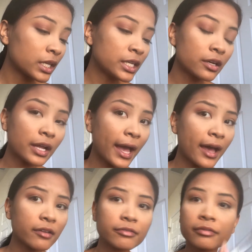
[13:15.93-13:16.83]
a year and a
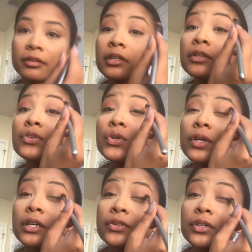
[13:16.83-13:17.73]
half, 2
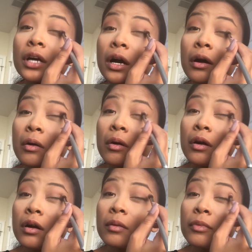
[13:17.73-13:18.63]
years ago.
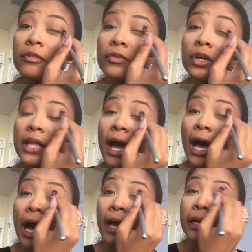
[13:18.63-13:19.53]
Before
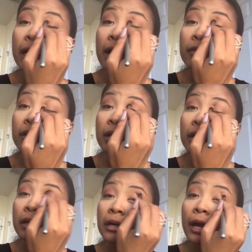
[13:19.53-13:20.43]
that, I
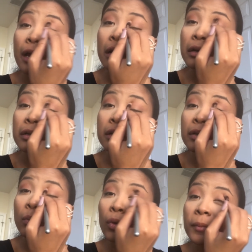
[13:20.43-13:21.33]
never
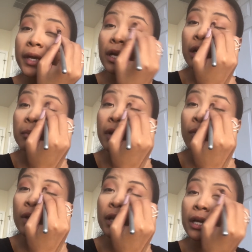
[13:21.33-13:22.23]
wore makeup. I
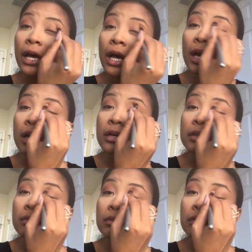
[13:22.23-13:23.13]
wore like
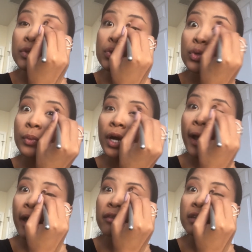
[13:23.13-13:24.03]
super
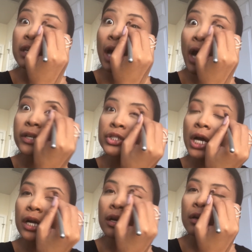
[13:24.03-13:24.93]
heavy
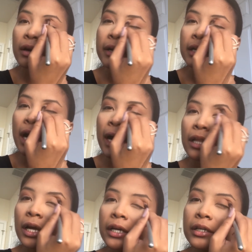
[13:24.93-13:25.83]
eyeshadow and
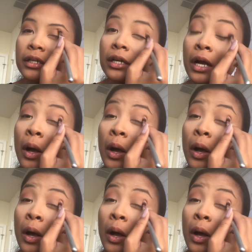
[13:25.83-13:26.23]
eyeliner.